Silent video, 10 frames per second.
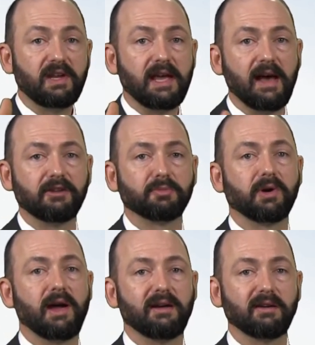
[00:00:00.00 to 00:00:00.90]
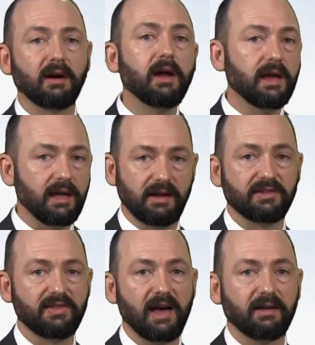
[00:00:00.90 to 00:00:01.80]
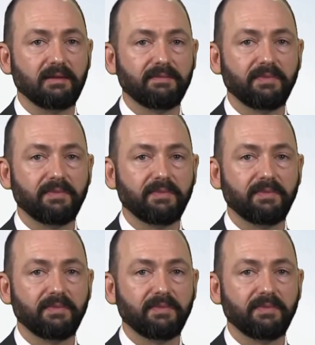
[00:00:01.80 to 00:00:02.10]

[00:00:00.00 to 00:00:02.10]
gallons per acre in a second.